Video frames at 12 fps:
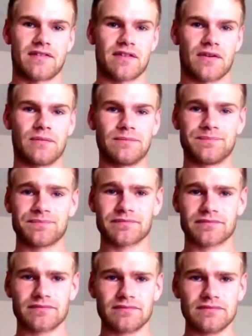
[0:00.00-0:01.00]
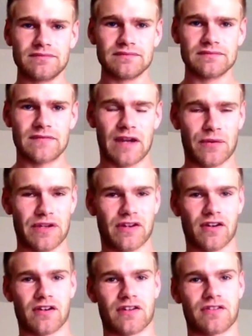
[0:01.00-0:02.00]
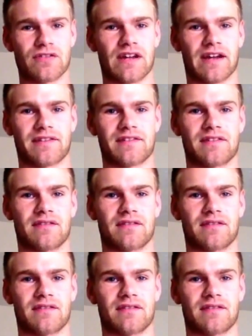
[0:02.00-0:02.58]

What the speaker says: So I would encourage you guys